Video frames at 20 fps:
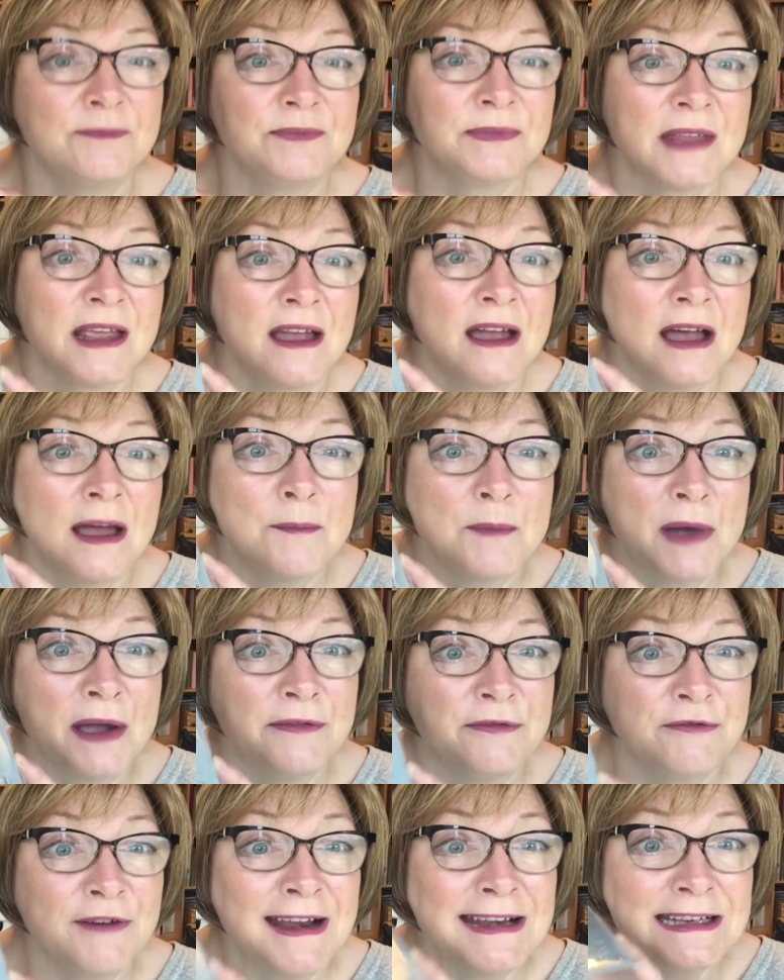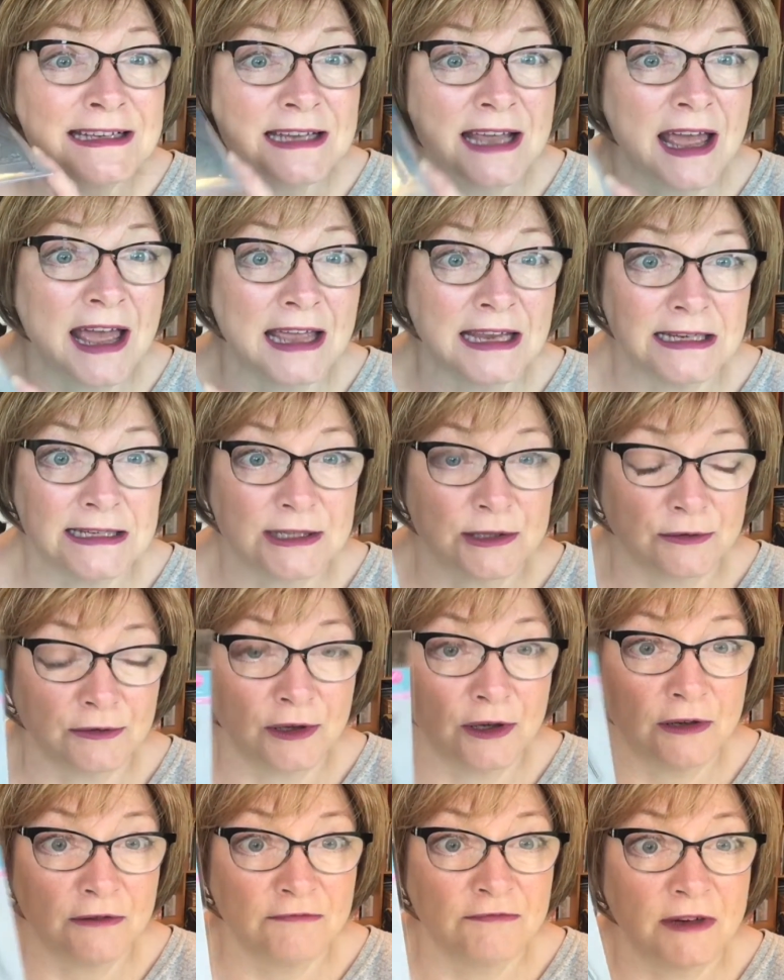And my friend Hazel,
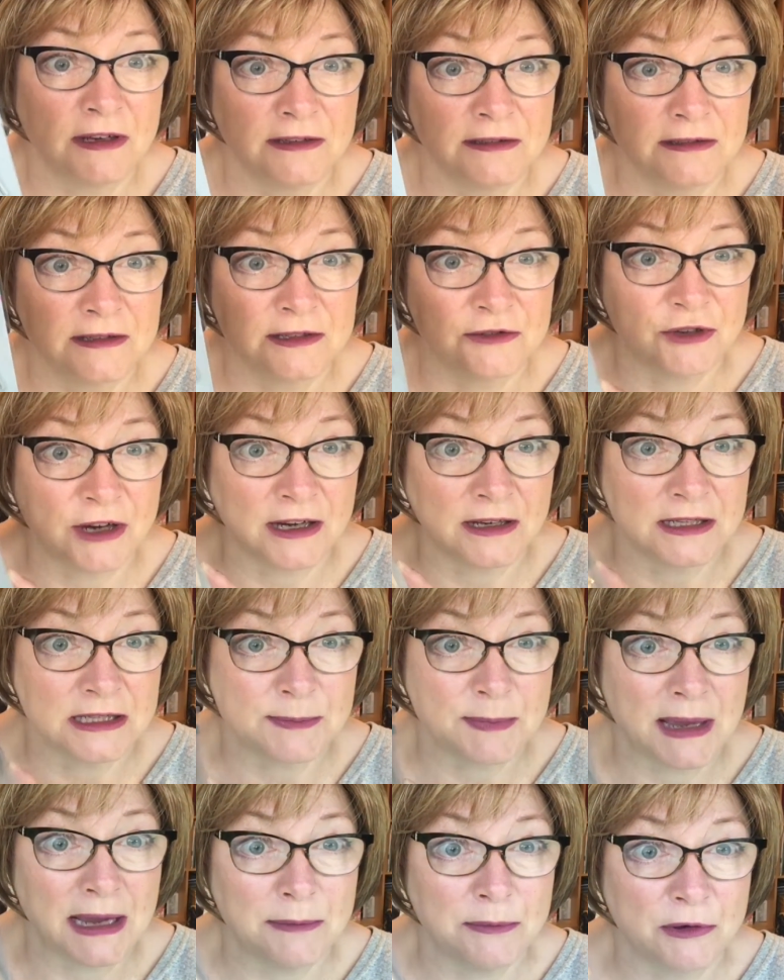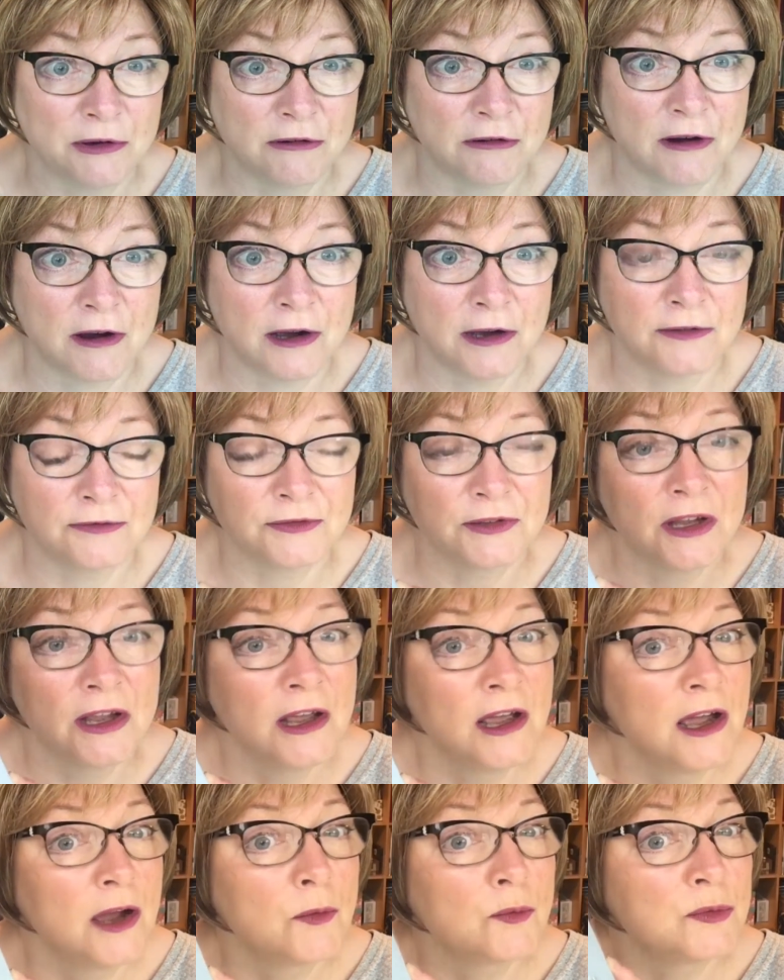who runs Dragon's Papercraft,
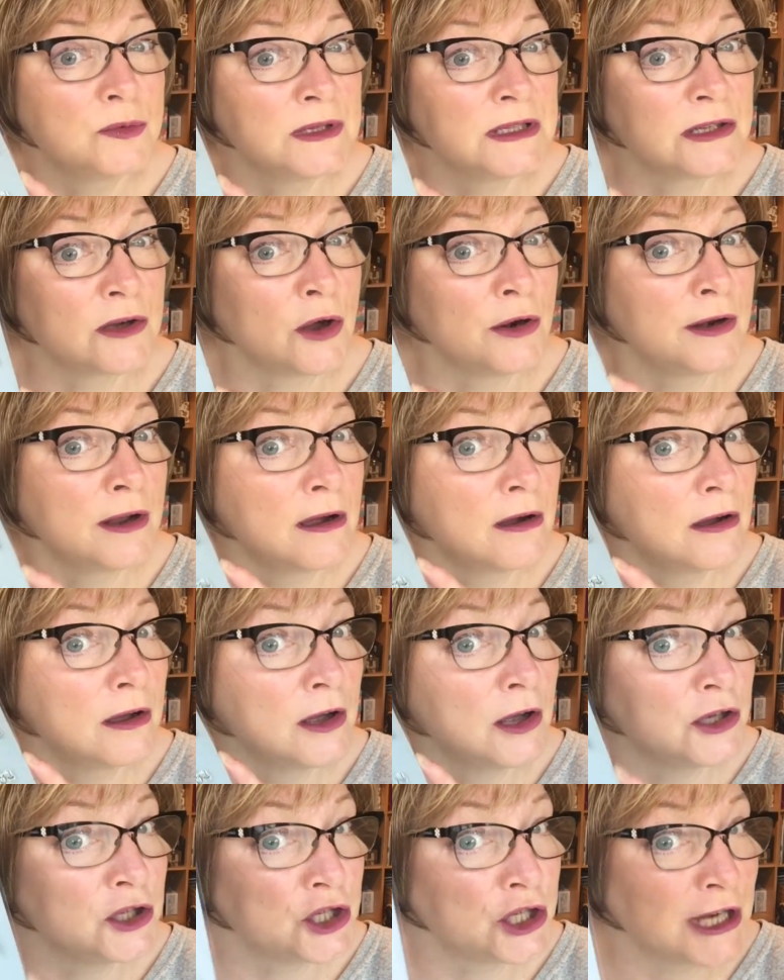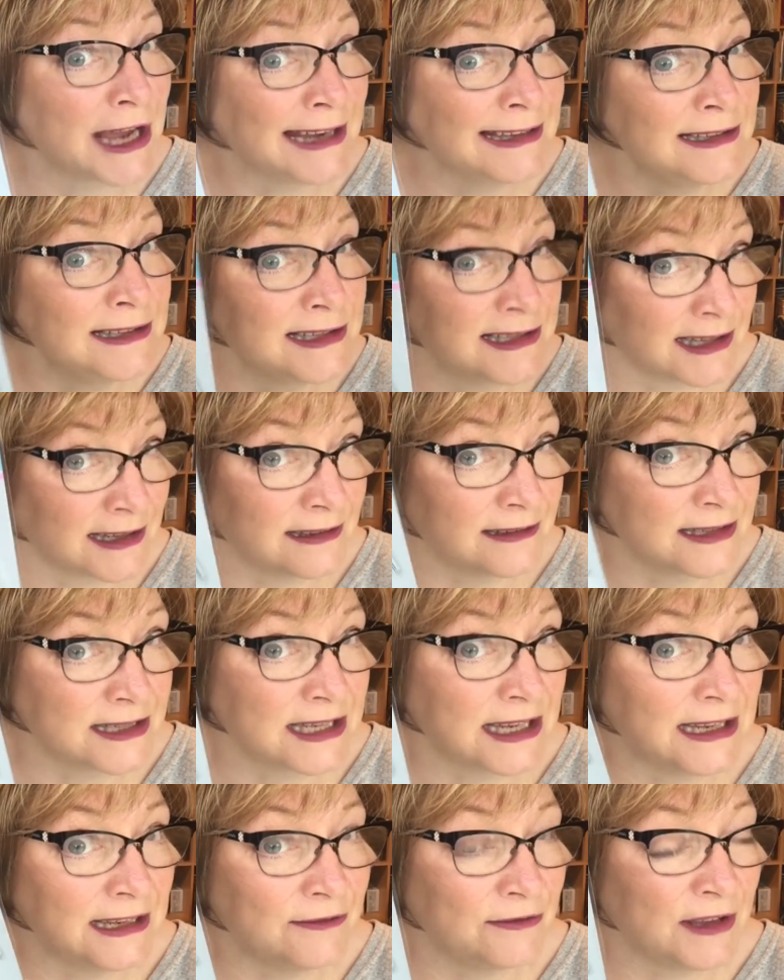was on Hochanda
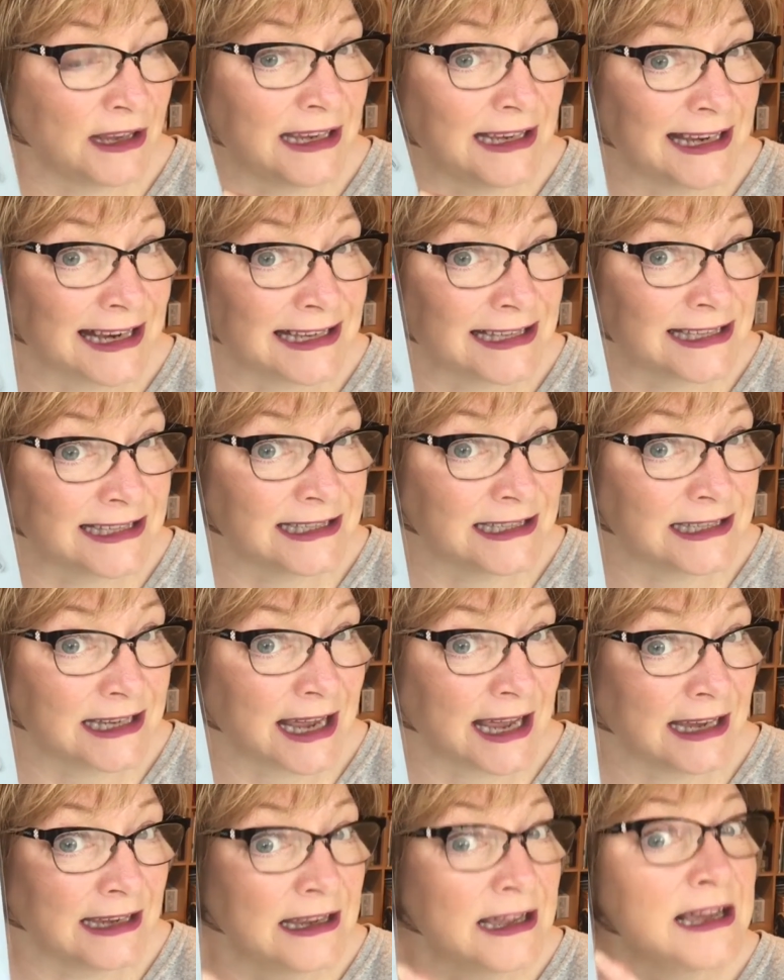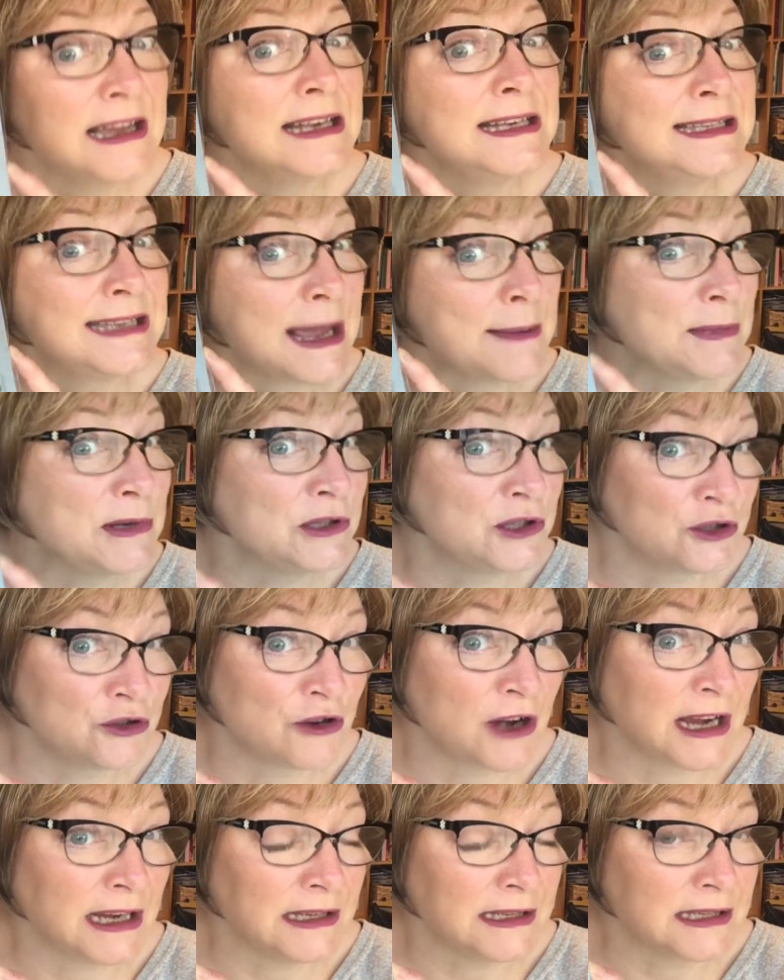TV yesterday
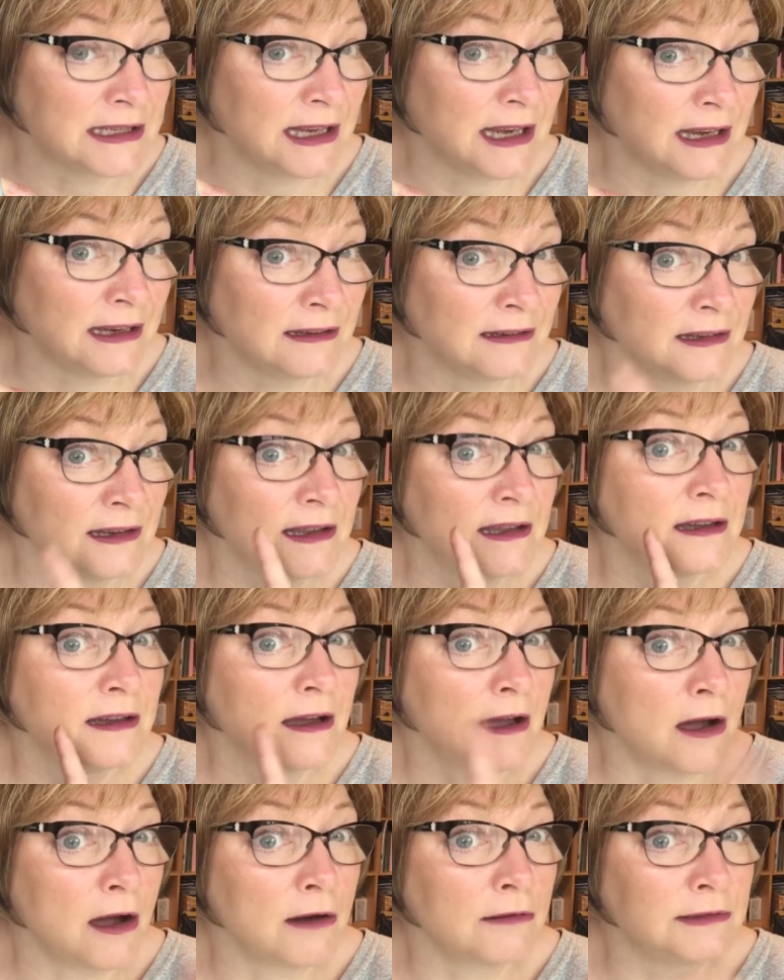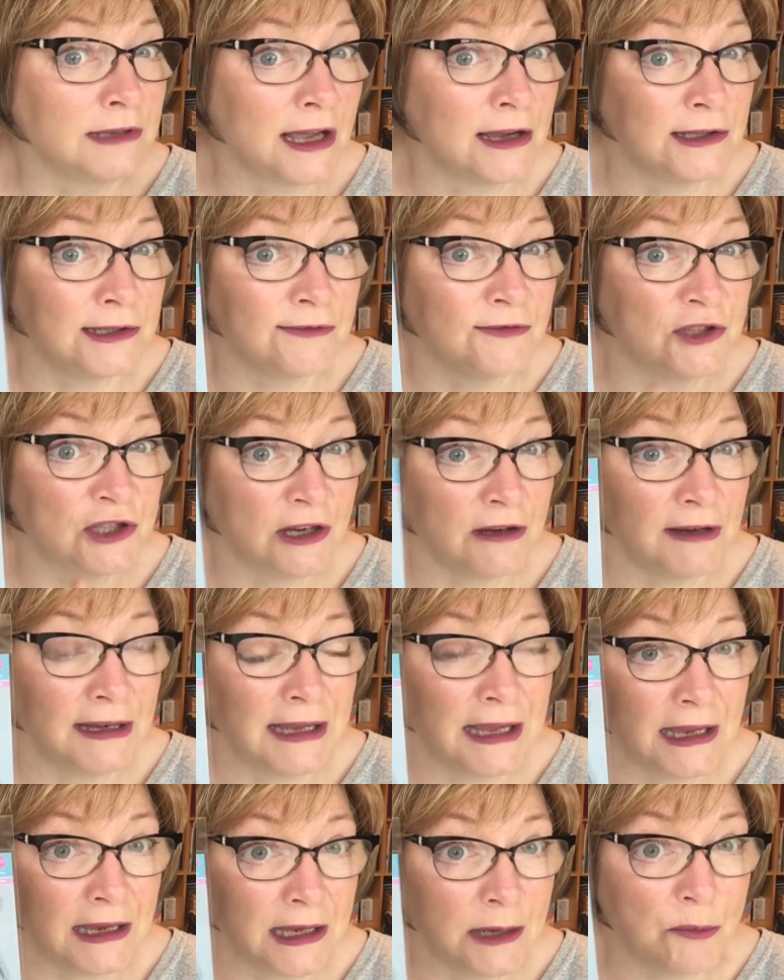demonstrating a whole load of Julie
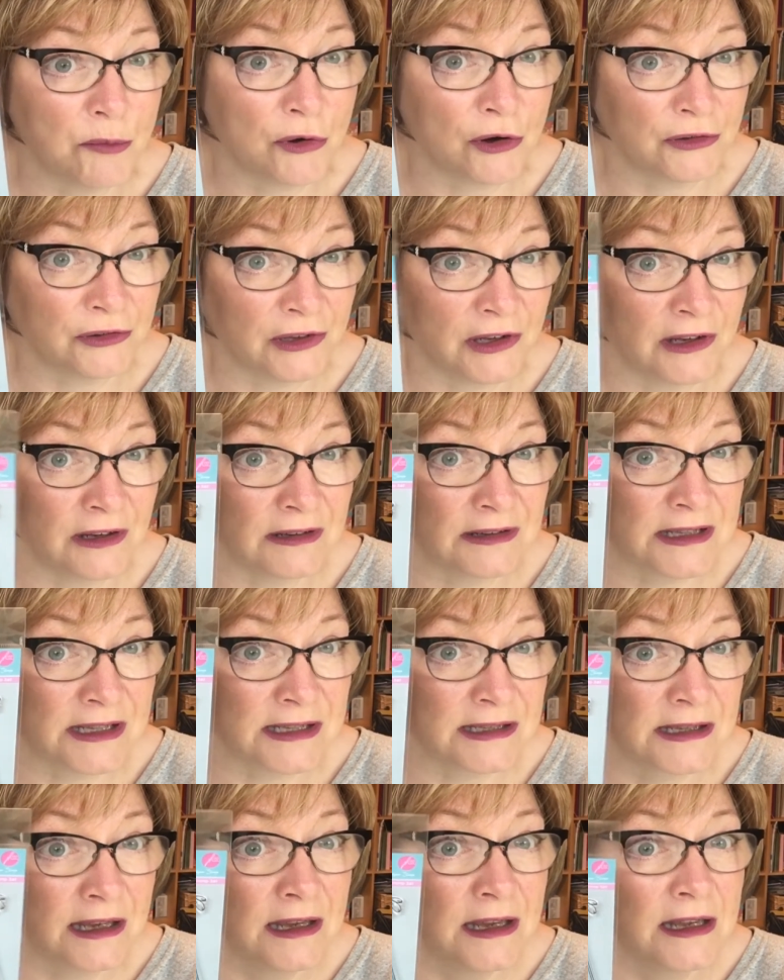Hickey products.